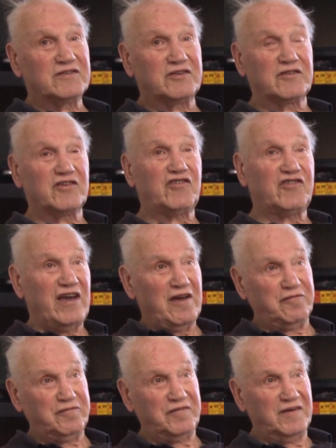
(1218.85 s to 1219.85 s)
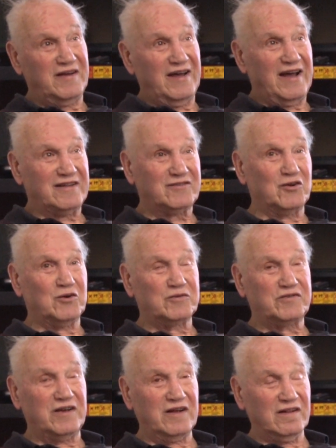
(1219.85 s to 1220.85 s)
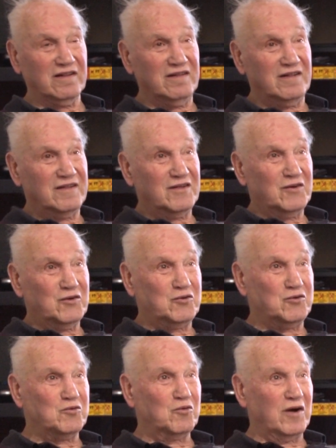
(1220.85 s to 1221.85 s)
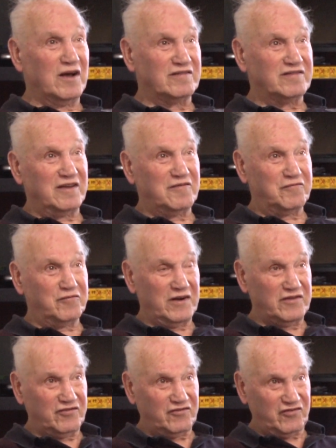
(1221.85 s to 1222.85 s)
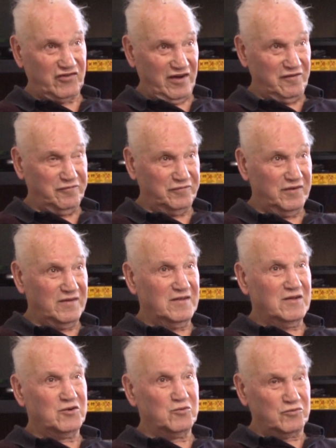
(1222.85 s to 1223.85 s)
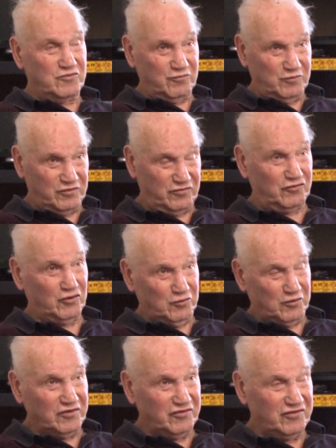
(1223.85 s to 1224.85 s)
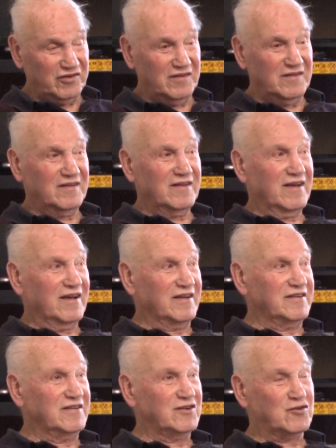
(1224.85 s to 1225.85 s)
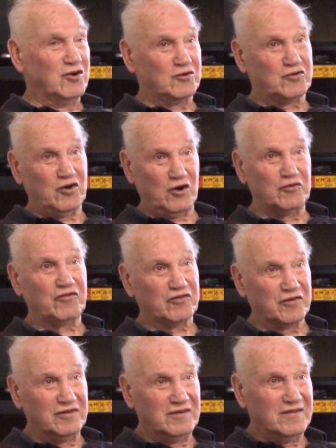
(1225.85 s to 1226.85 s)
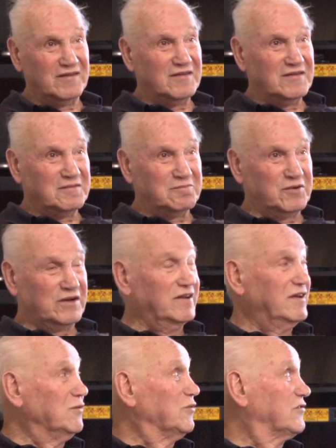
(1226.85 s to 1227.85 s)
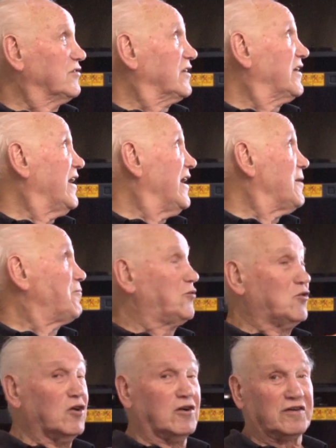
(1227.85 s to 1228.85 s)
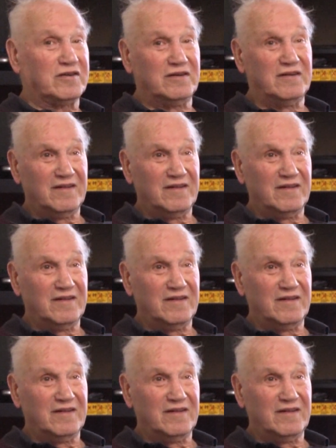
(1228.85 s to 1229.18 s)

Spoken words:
to the chef at the hotel, who was a French chef who was Jewish, and he cooked kosher, but he was the camp cook.